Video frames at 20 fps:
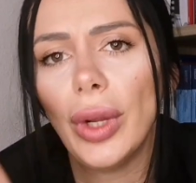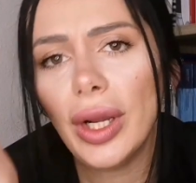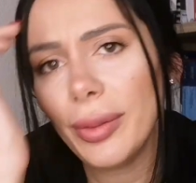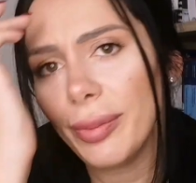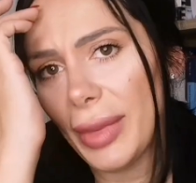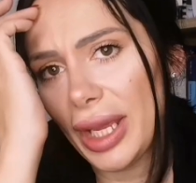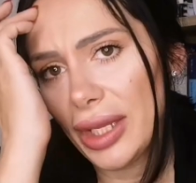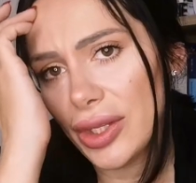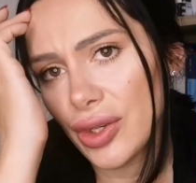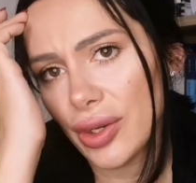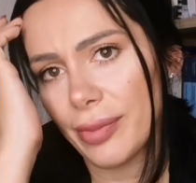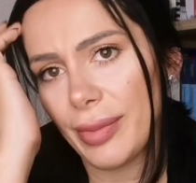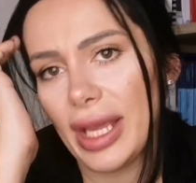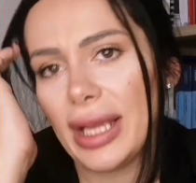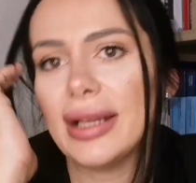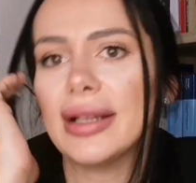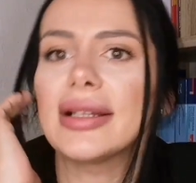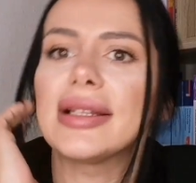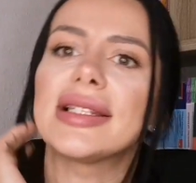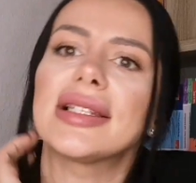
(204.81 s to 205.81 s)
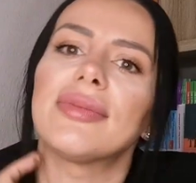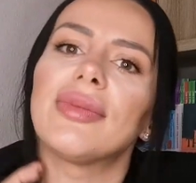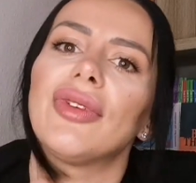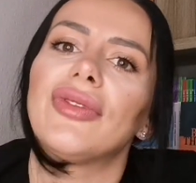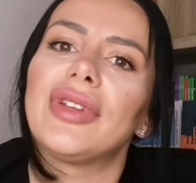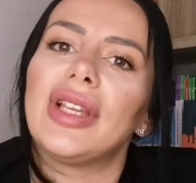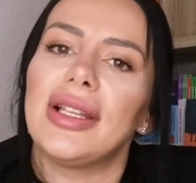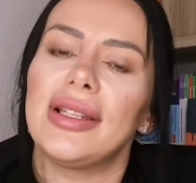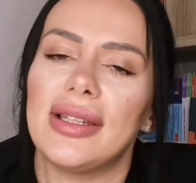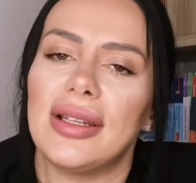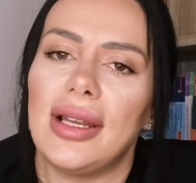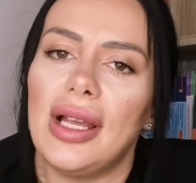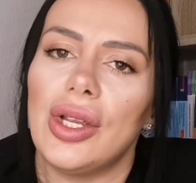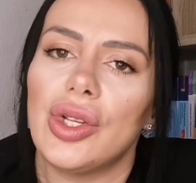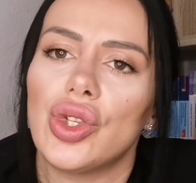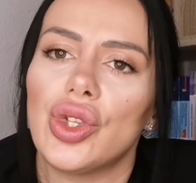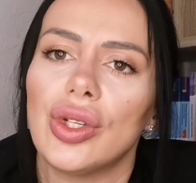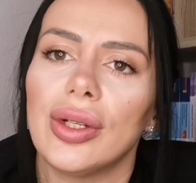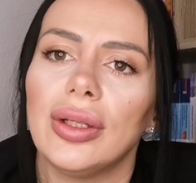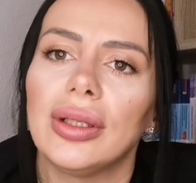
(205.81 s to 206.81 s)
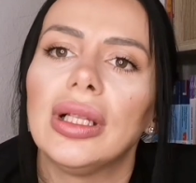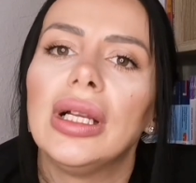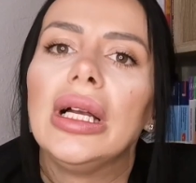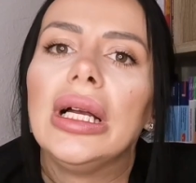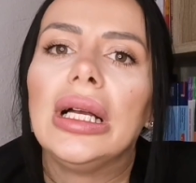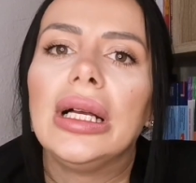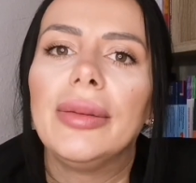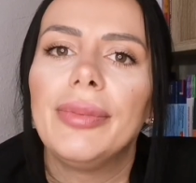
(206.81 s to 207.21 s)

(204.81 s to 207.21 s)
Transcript: One major mechanism of the international